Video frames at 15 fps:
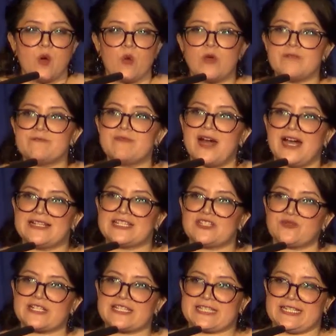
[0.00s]
We must
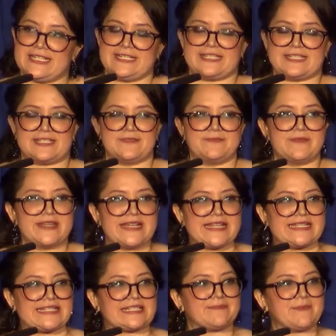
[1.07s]
resist,
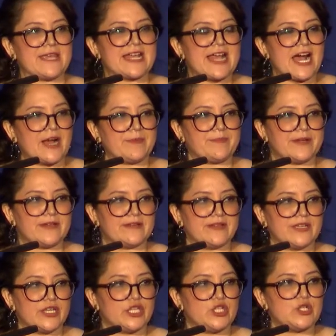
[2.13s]
speak up,
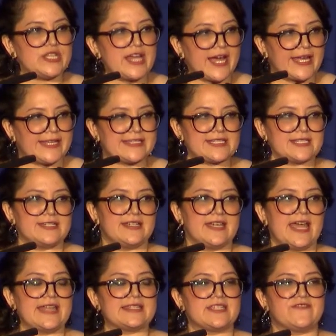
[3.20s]
unite,
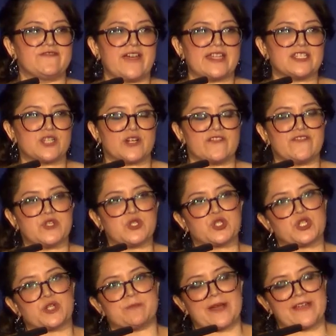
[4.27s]
and defend our
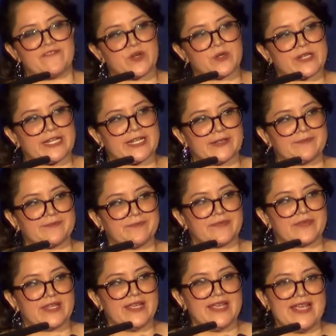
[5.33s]
future by voting.
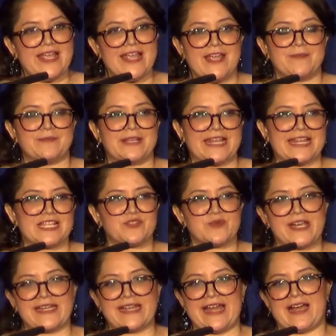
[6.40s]
Please,
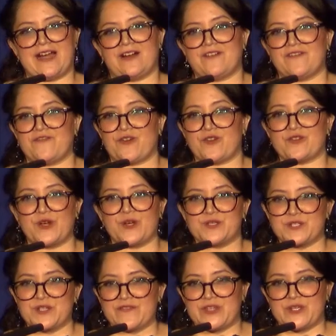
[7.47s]
right now, for those
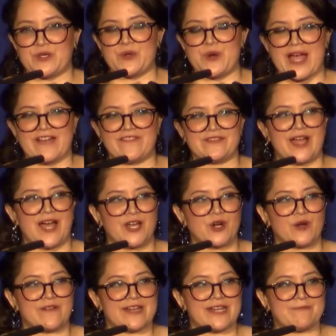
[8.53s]
of you who have not
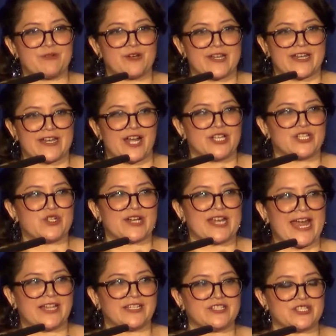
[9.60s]
already put it on your
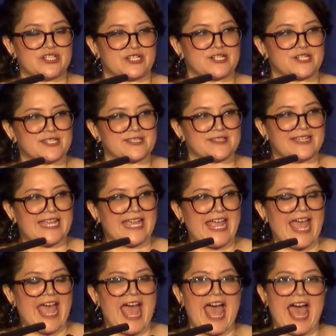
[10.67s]
calendars,
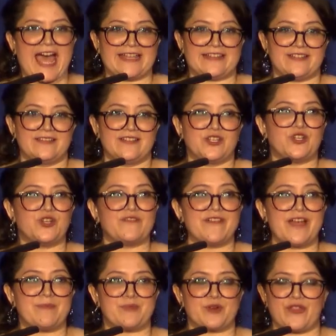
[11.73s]
add
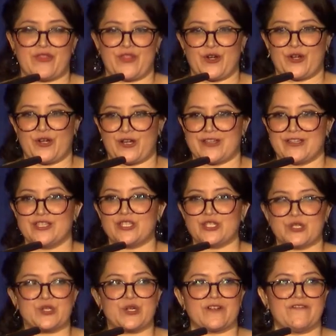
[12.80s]
November 3rd to
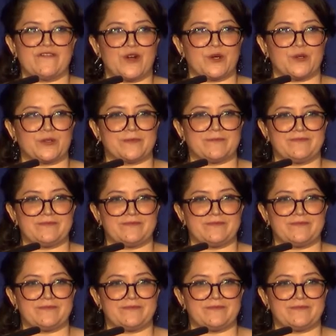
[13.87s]
your phone.